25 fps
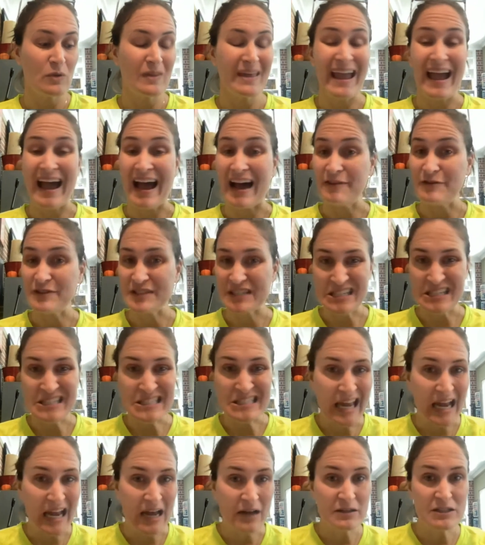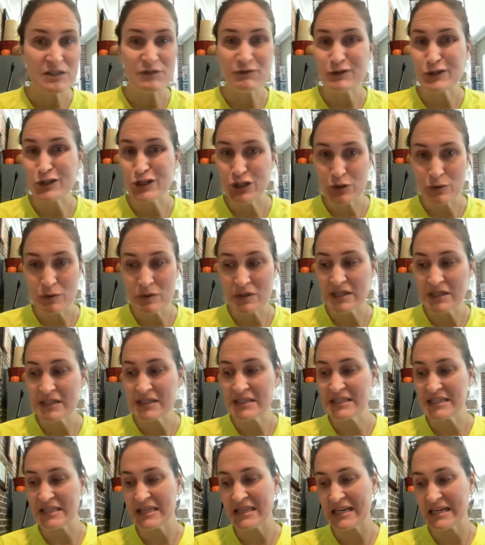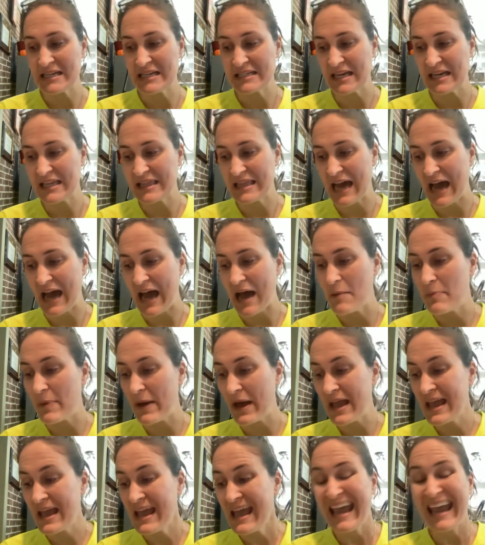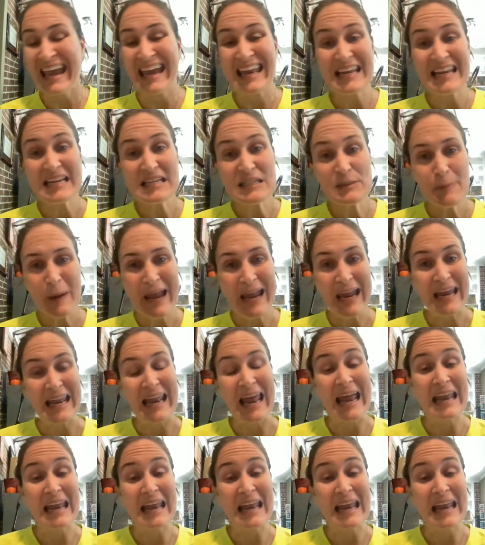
they have discounts for students and things like that, but it is paid.